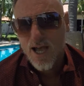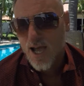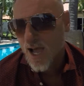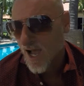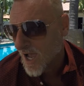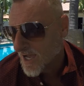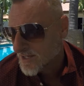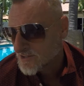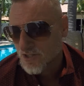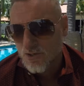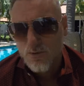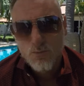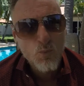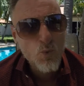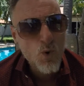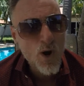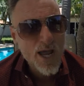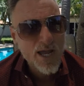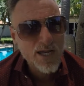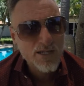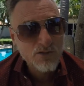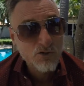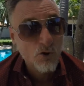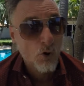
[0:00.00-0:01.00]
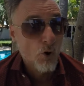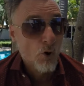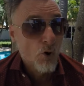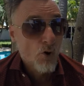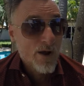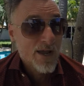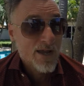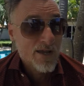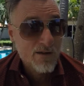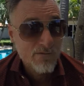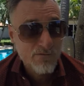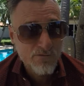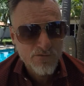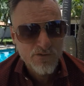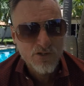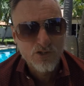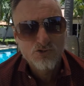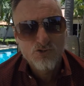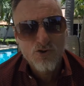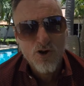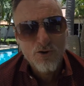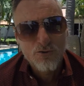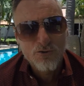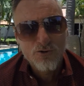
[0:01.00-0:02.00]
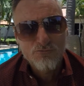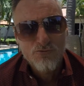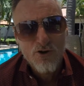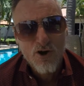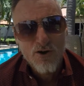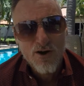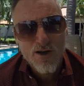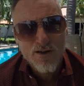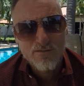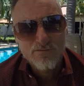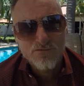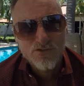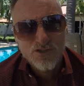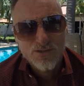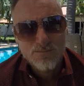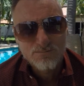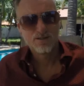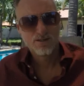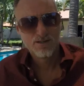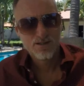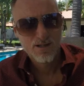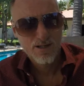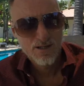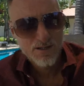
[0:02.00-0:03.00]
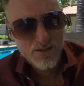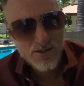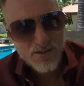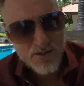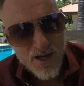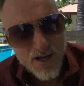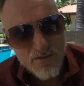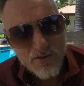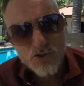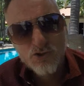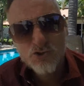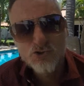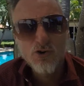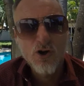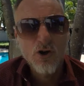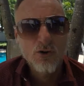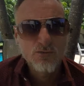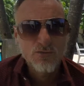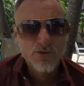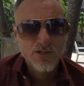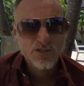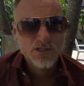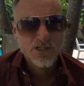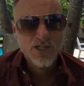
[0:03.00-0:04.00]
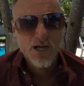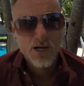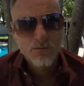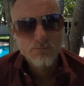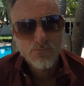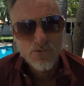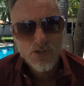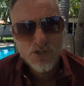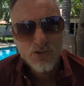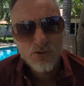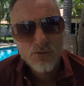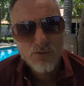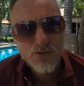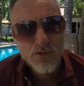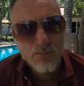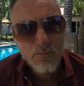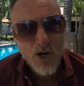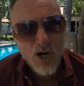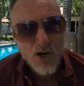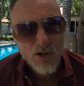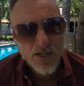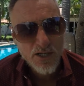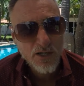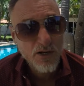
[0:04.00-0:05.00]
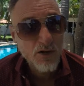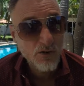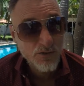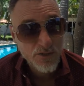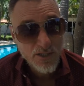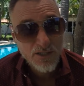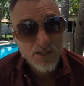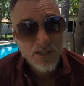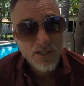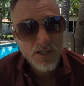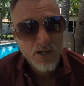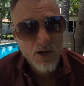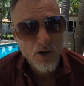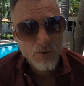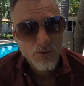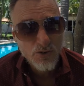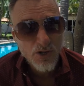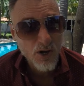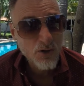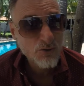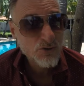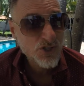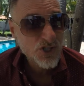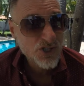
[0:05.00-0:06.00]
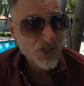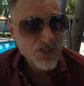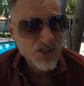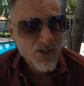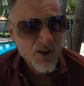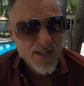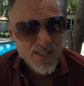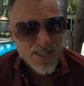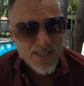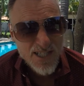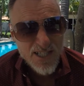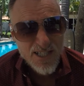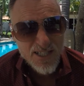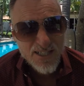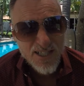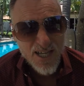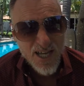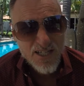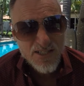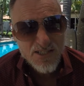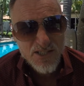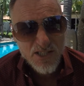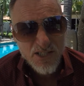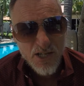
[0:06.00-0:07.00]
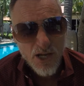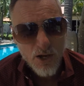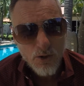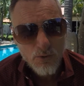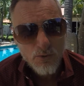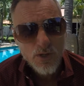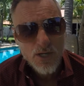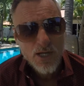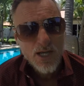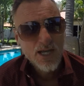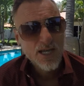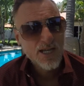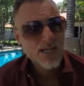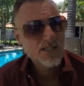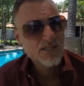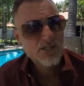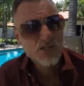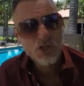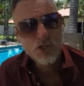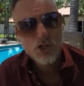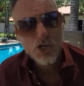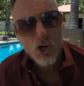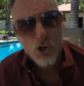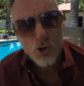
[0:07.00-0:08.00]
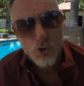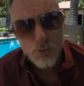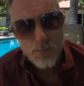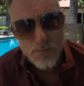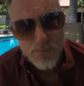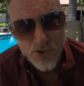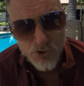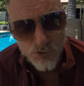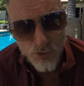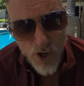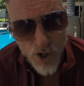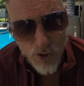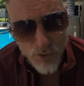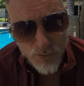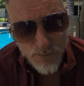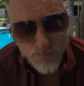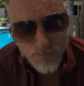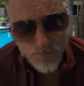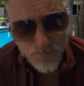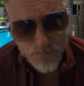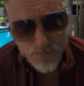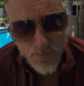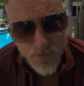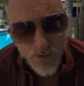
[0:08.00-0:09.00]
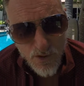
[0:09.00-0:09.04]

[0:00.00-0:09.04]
as and when or if the drone arrives. And another drone that's come to the market on Indiegogo just 19 days ago is the Gobe drone.